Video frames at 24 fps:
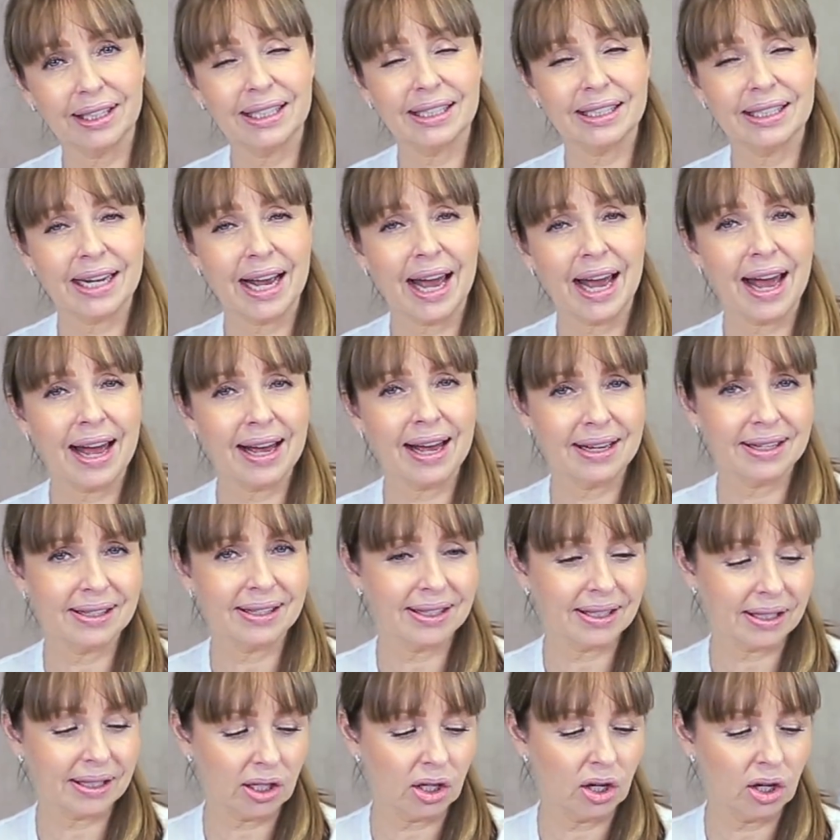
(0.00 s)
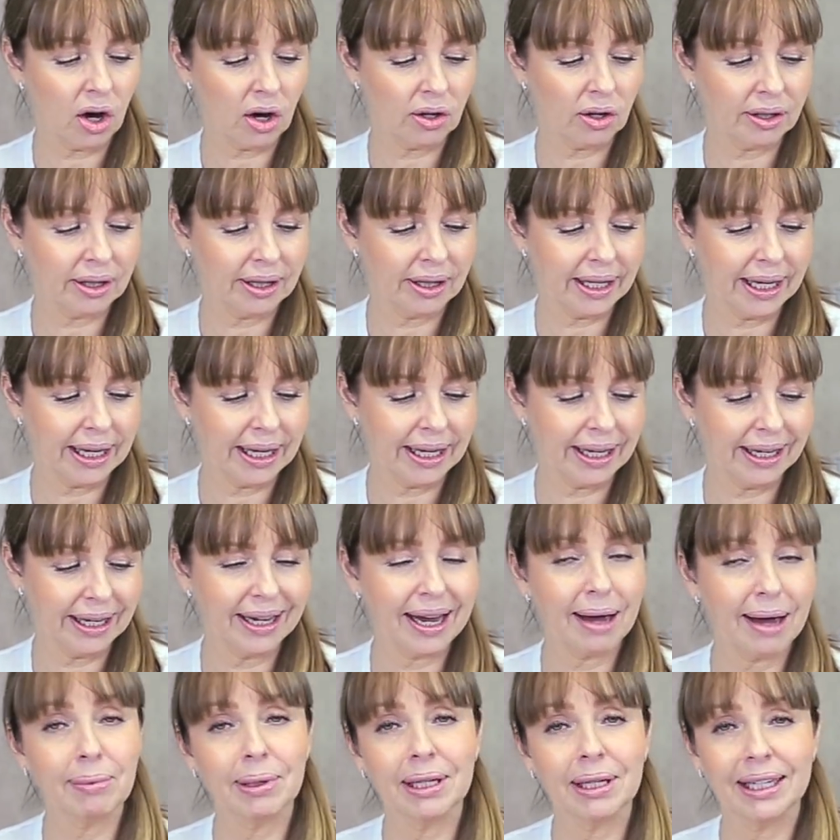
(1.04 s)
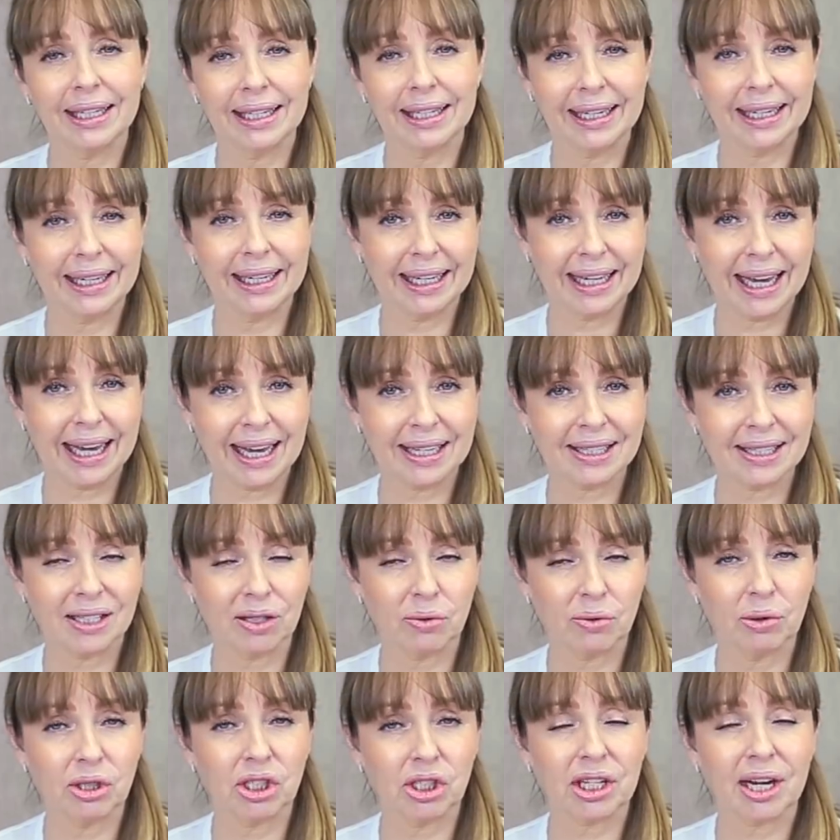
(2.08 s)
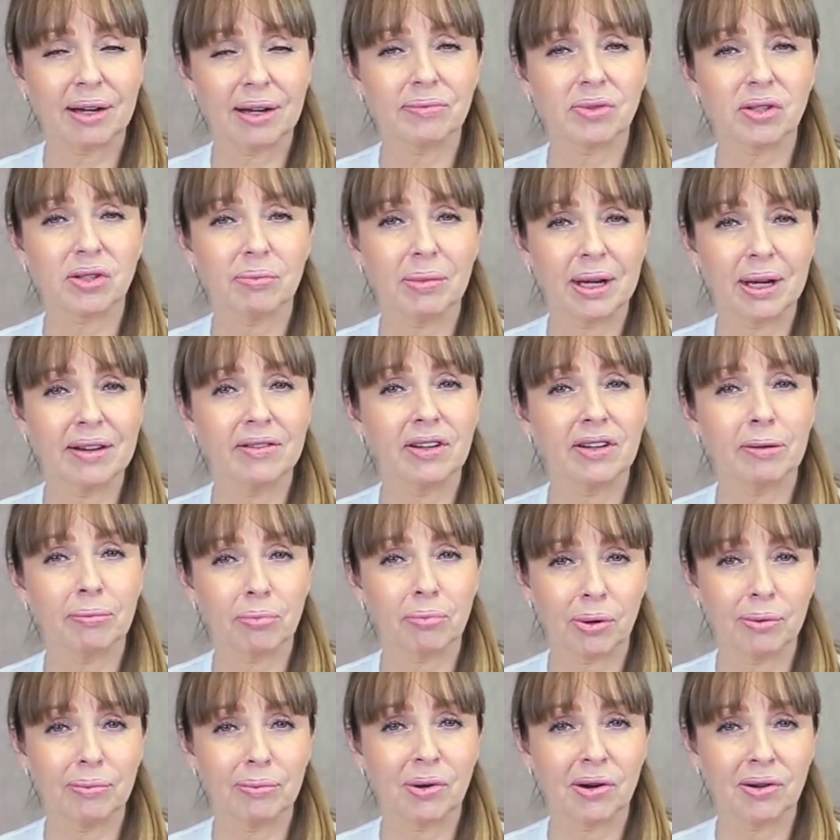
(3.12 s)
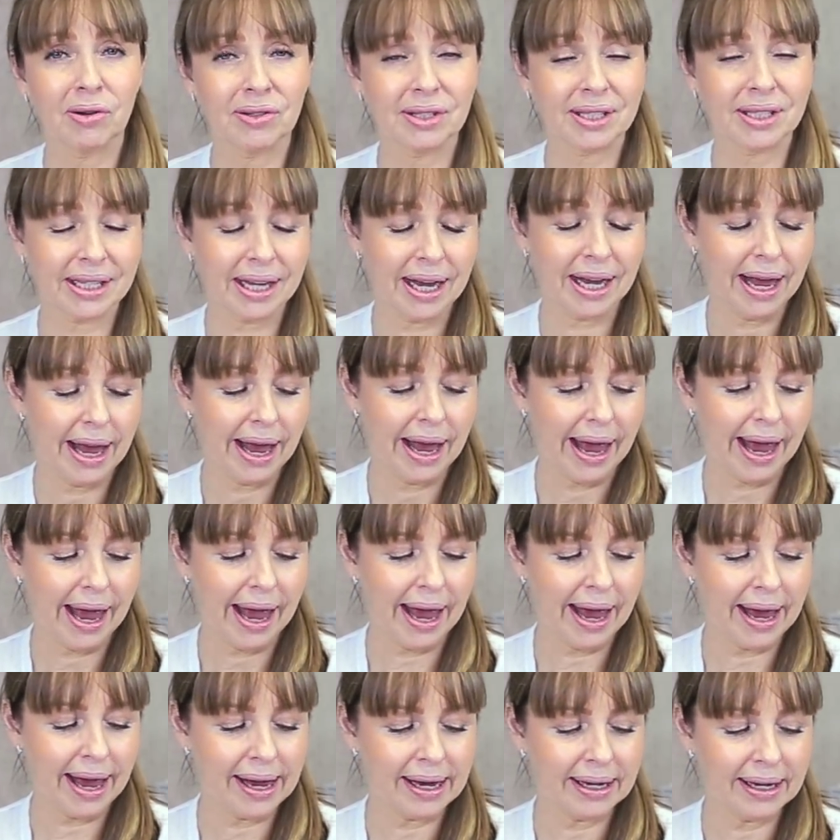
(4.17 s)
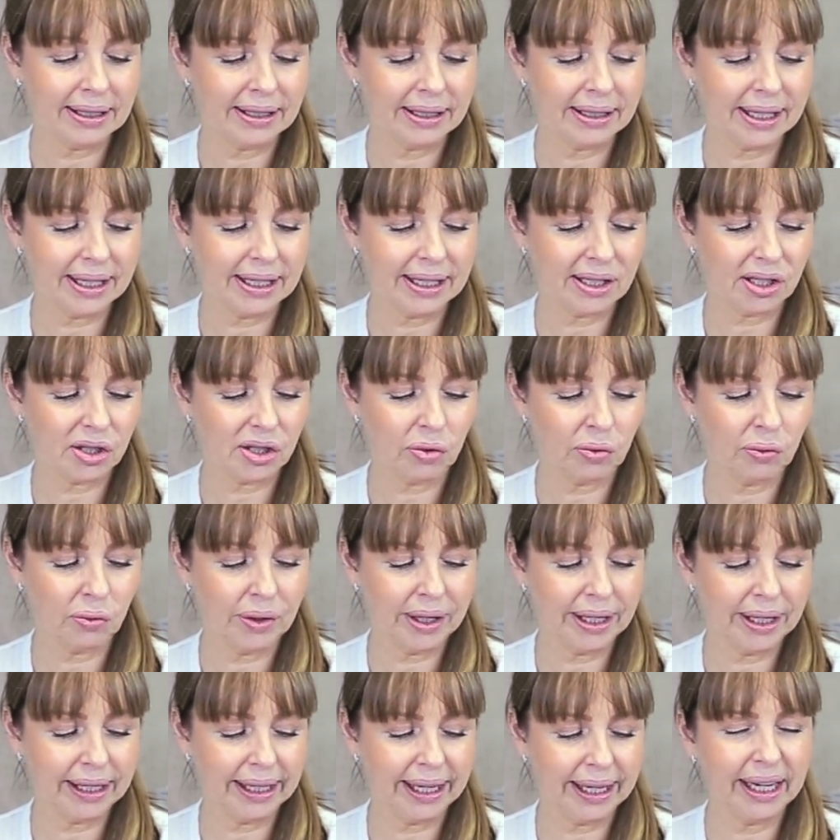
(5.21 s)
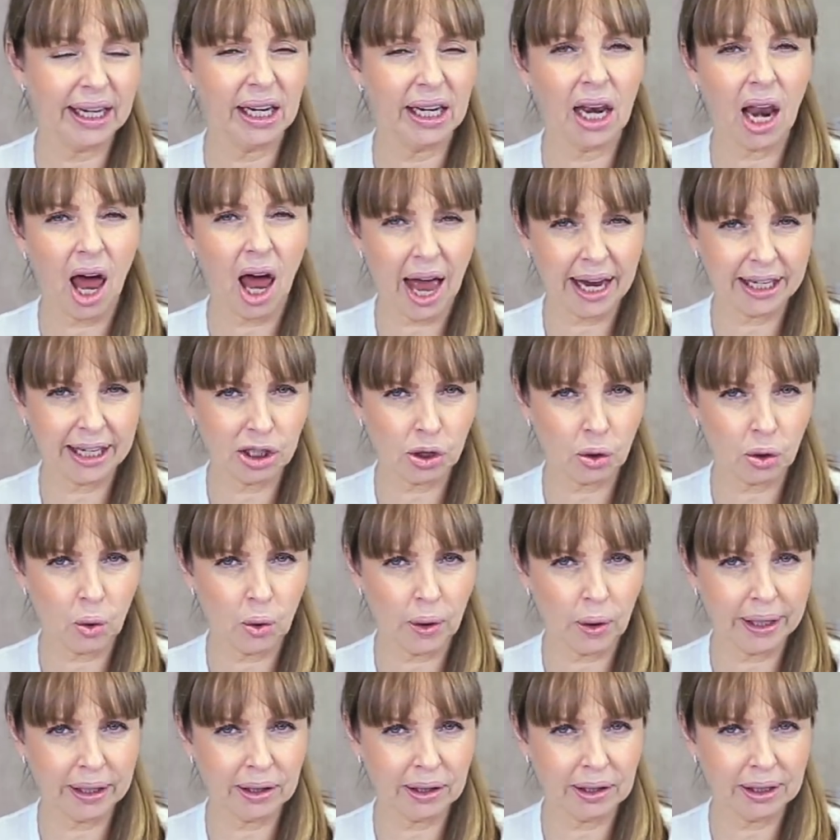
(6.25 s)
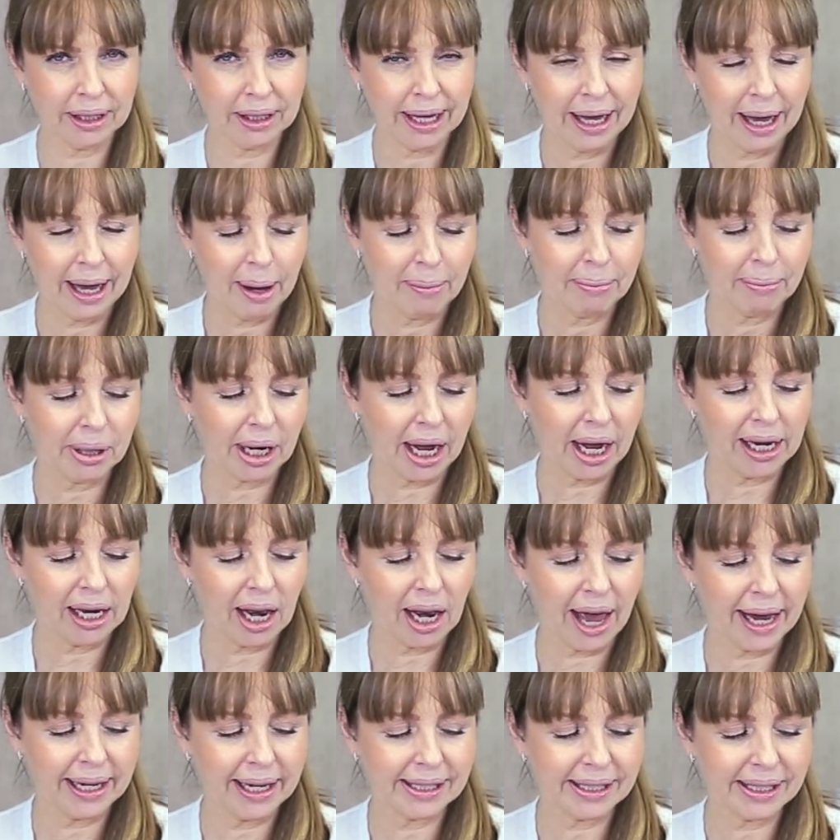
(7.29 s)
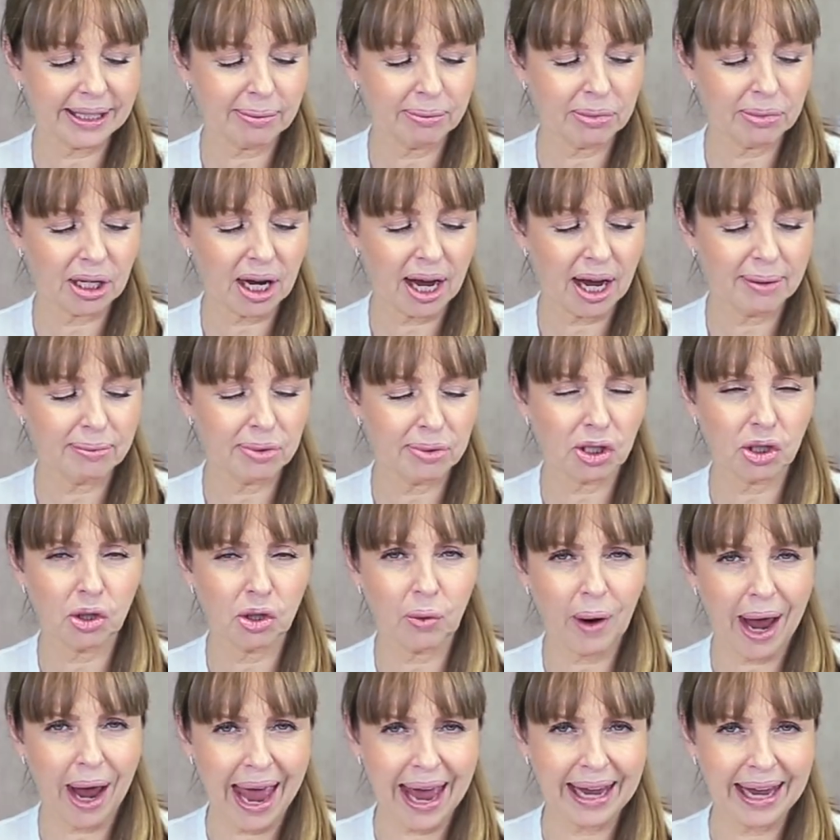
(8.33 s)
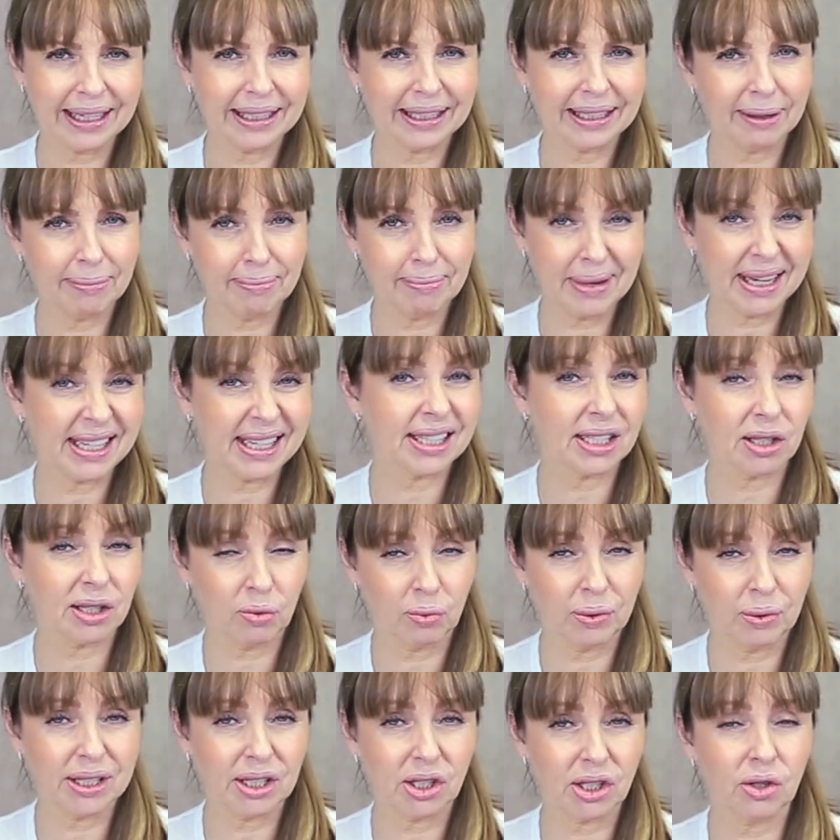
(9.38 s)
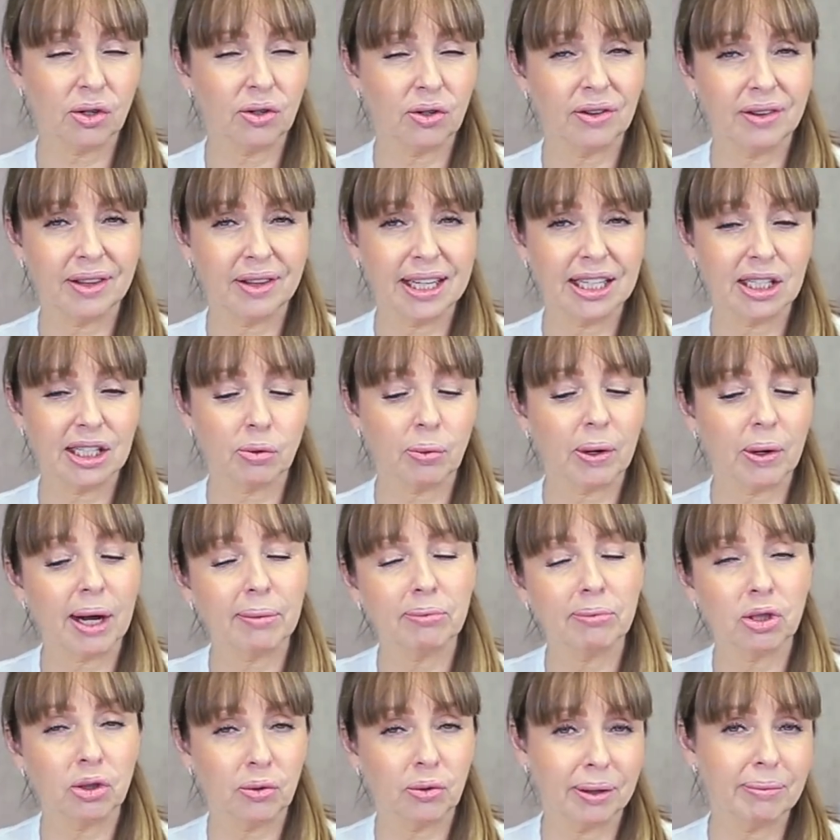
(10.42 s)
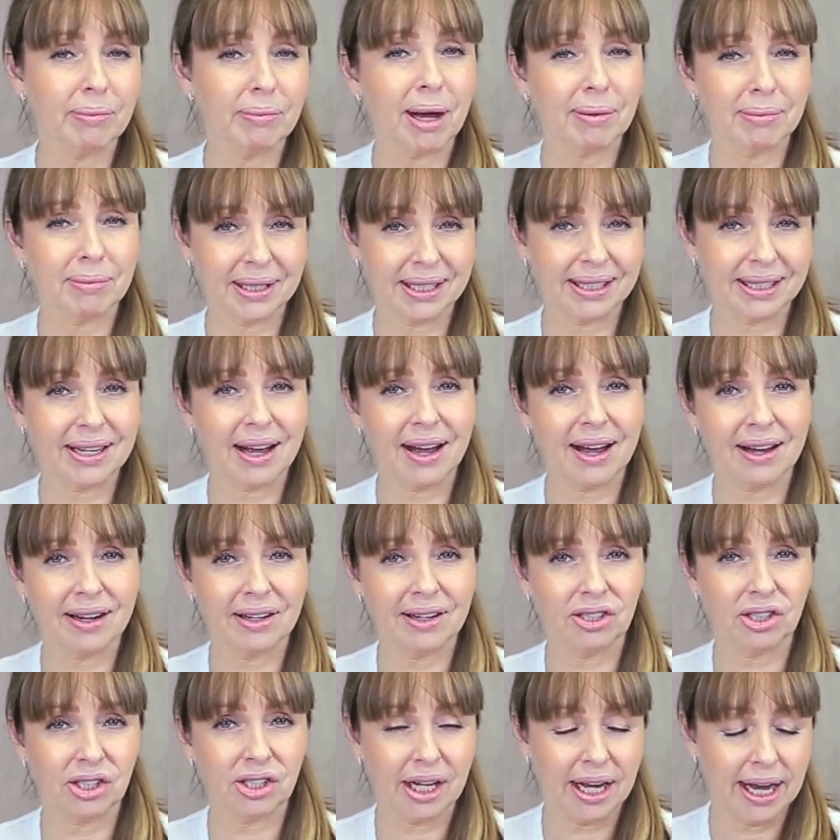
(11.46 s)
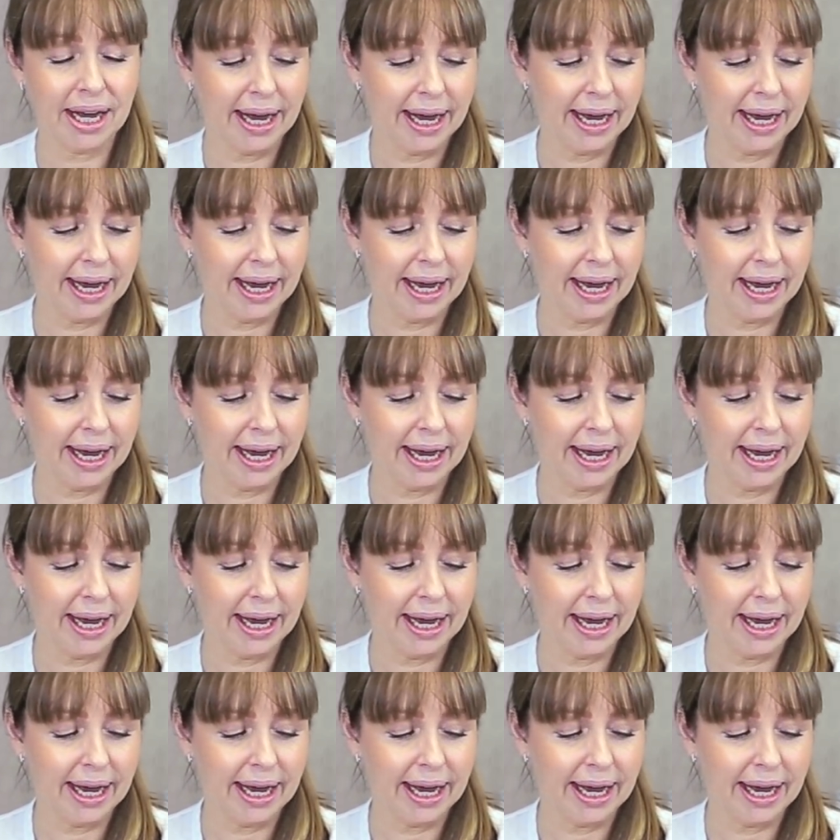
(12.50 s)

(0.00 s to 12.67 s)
It has got the gamma-linolenic acid, which comes from evening primrose, and it's a really light oil, but I like sometimes to add it and mix it with certain things when I'm doing my massage.